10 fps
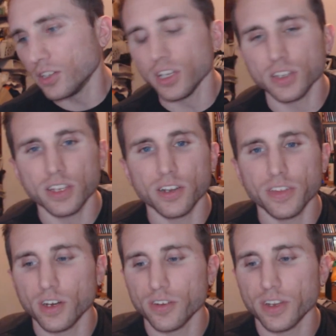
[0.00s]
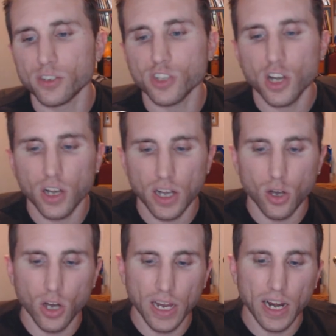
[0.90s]
there's a
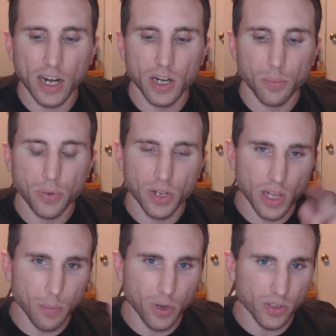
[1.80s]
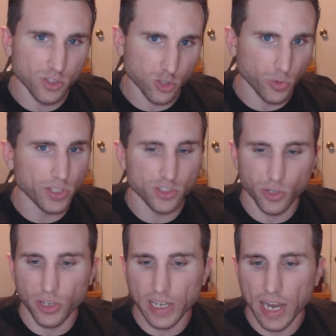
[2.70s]
whole, and I'm going to put it up on the screen
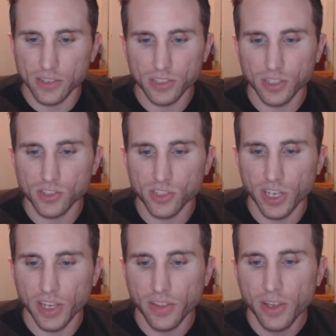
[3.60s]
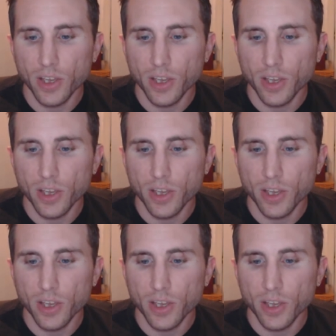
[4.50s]
so you guys can see it.